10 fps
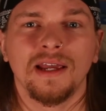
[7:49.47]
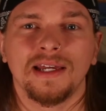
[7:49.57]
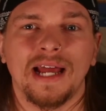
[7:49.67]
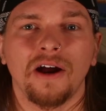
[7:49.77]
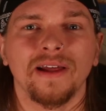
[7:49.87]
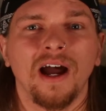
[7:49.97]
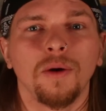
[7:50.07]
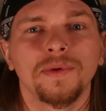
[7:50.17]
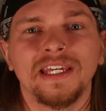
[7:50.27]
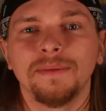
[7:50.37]
and how to
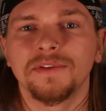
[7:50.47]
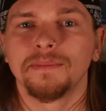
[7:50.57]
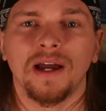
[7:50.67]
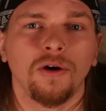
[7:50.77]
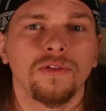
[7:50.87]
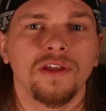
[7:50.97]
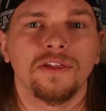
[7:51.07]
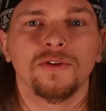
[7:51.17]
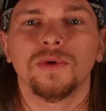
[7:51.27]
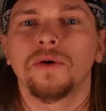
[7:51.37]
help keep them healthy
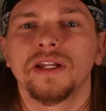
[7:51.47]
throughout